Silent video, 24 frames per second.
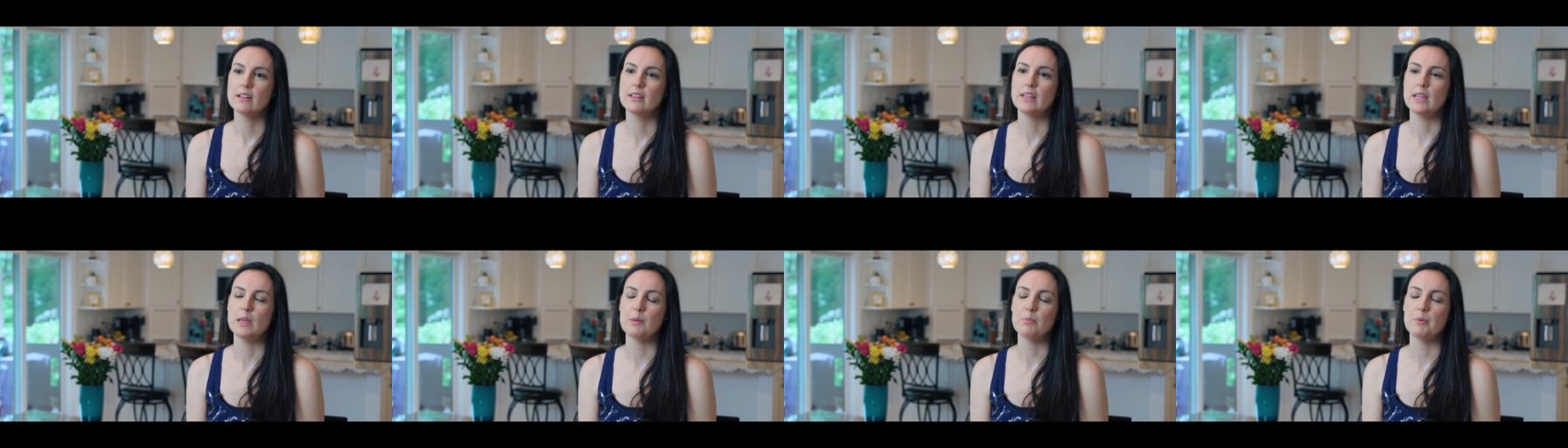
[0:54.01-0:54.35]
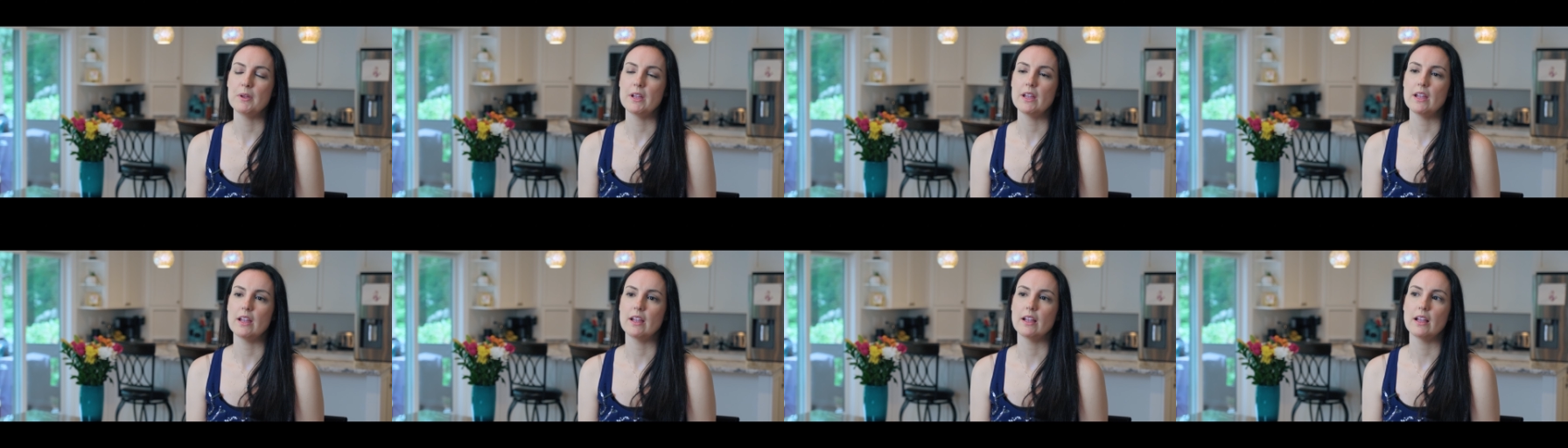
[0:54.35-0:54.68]

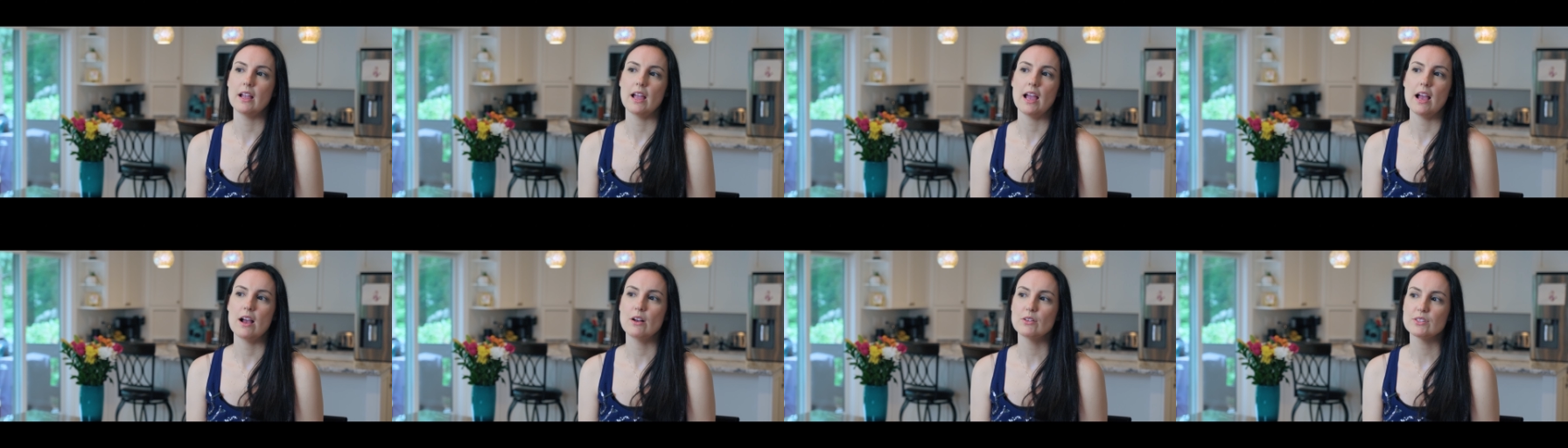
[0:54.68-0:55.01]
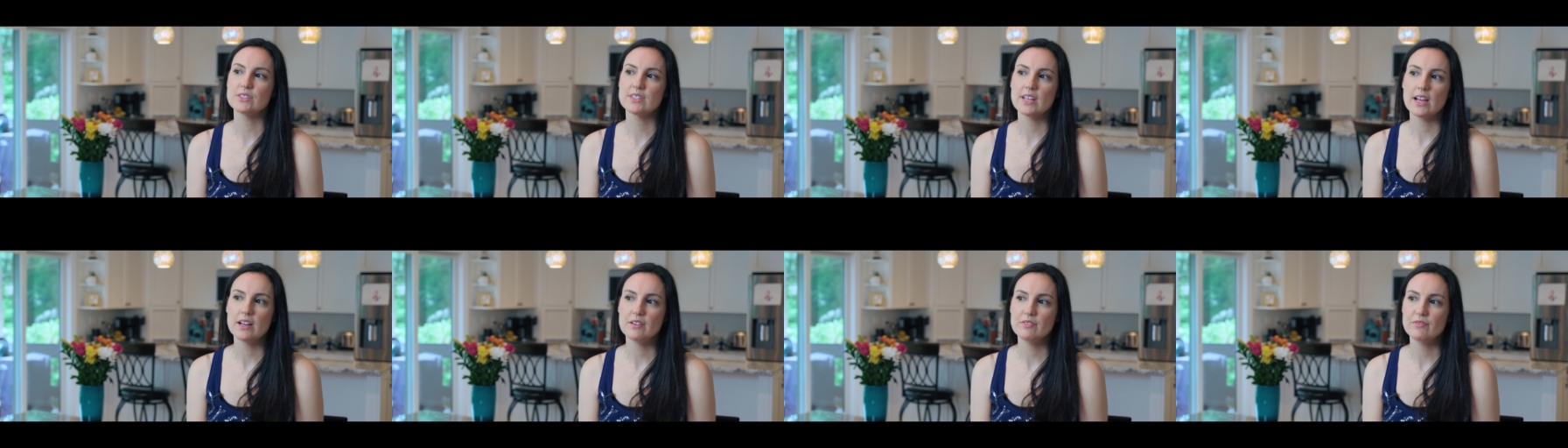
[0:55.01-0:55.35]
keeping
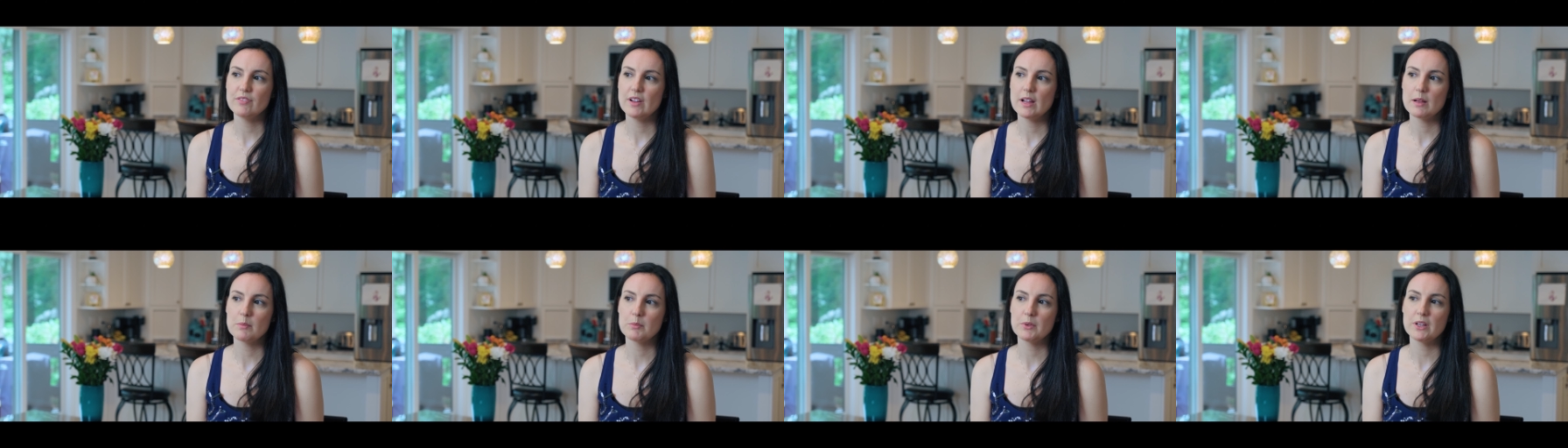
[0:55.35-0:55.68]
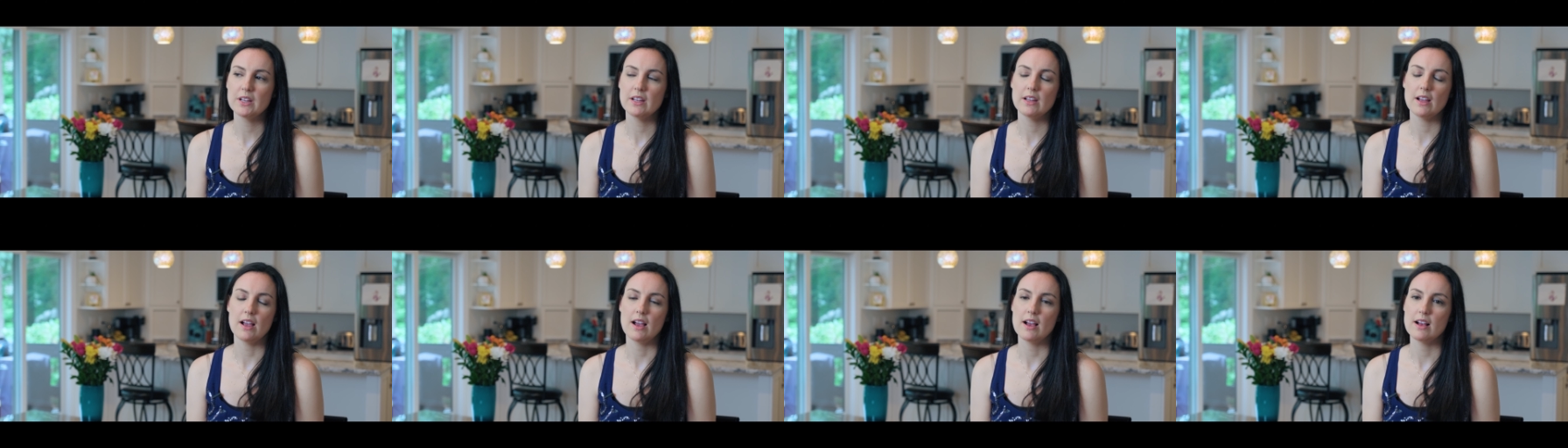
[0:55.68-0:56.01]
outside
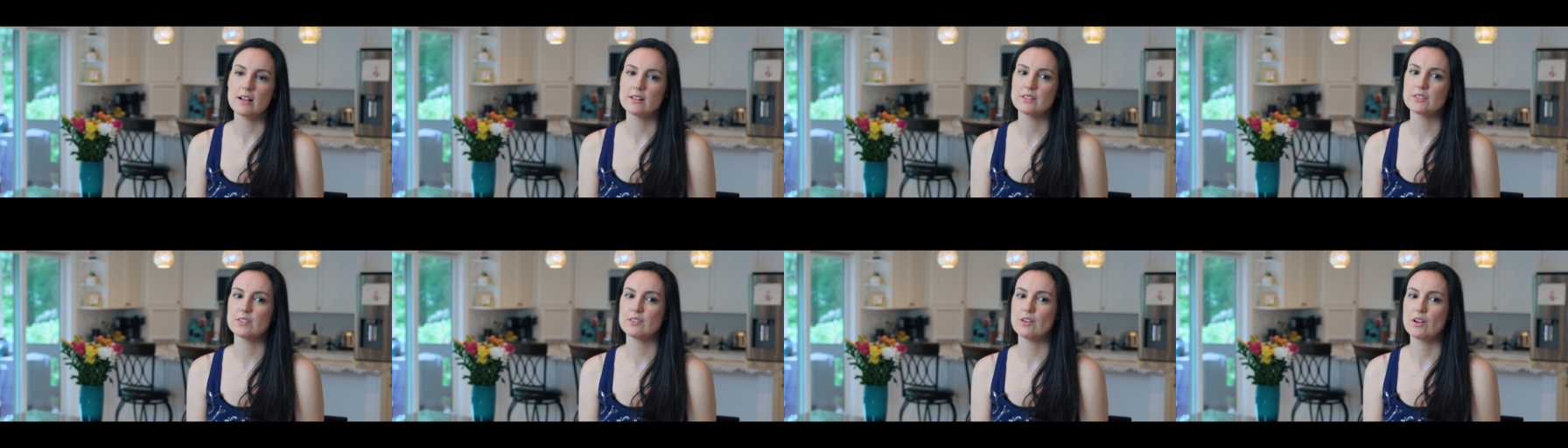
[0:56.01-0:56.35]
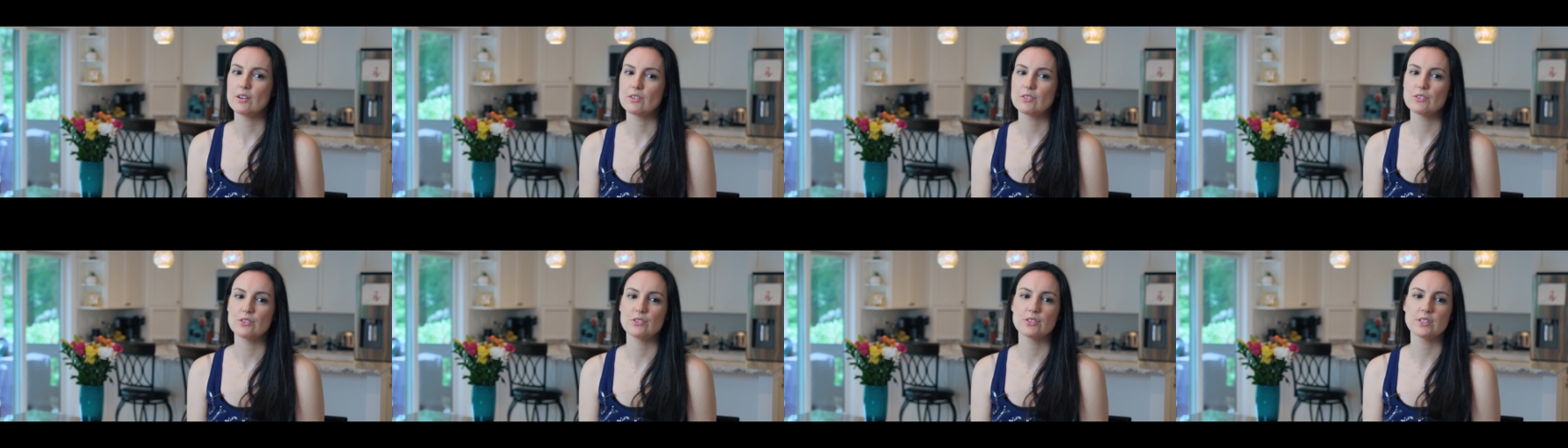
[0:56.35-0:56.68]
family, aunts,
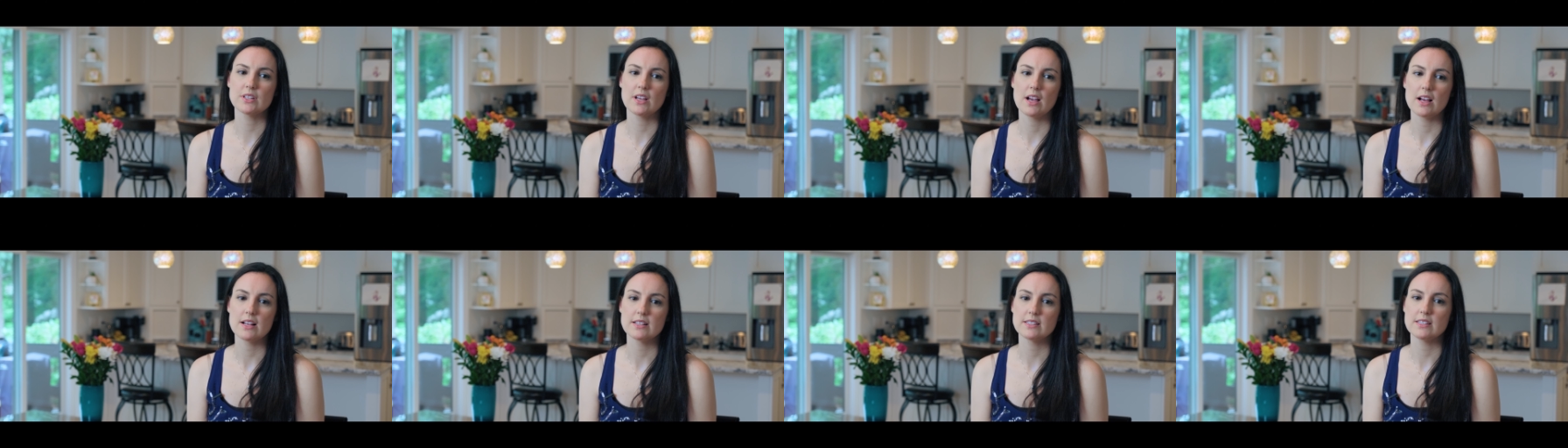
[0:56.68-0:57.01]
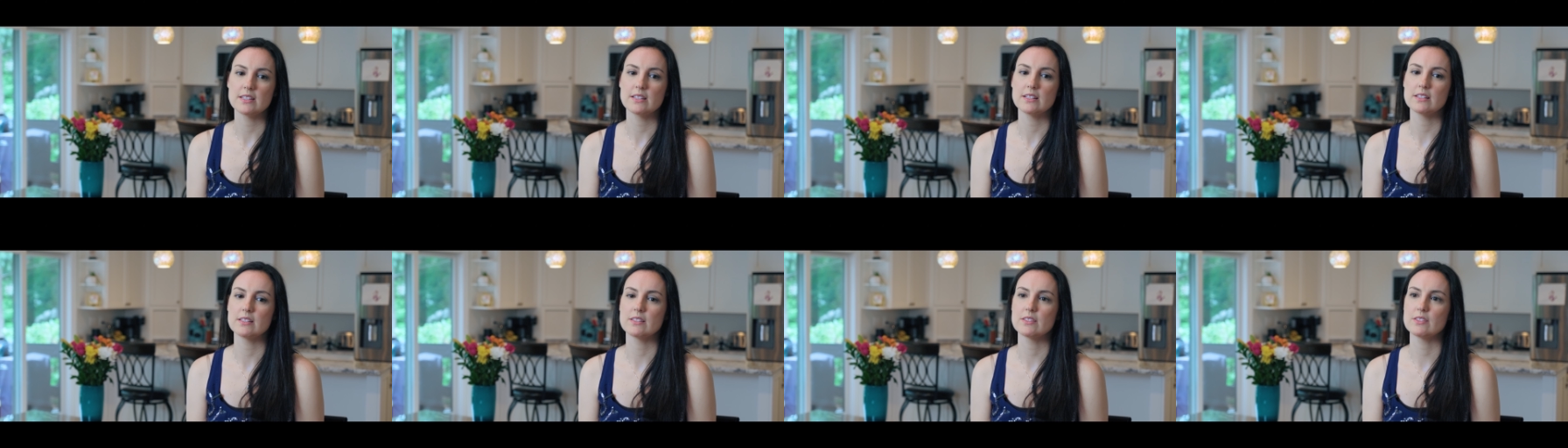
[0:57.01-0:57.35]
uncles,
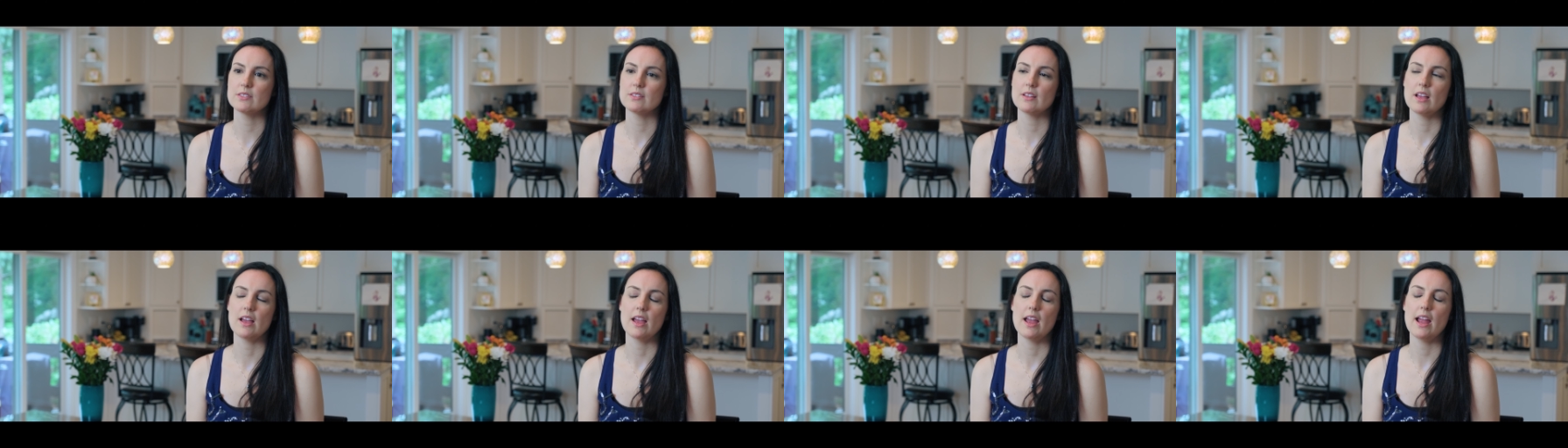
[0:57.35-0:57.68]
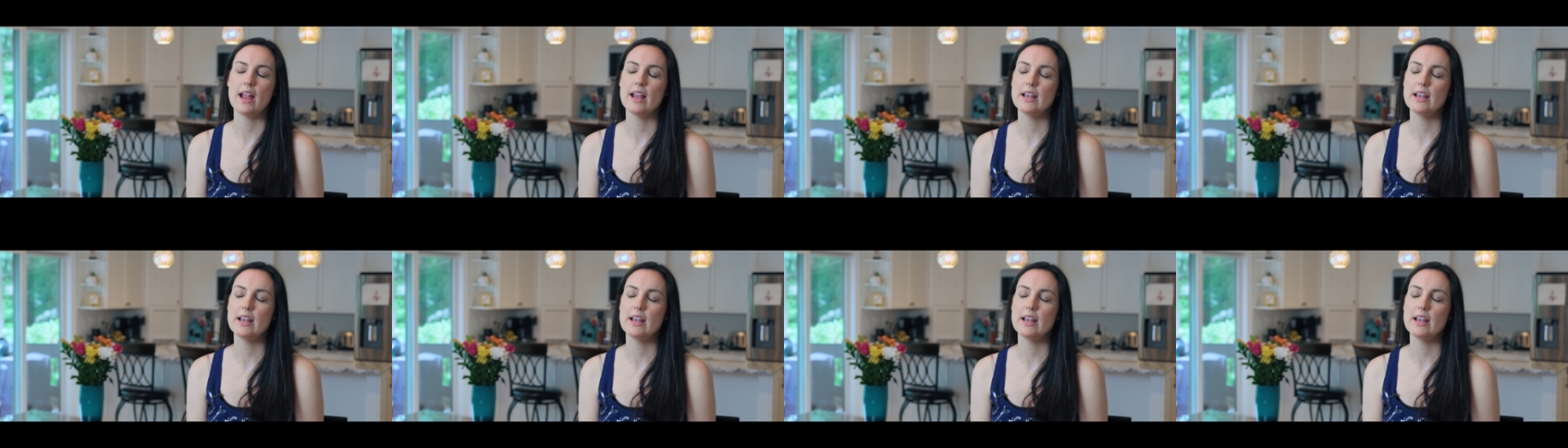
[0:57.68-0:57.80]
cousins,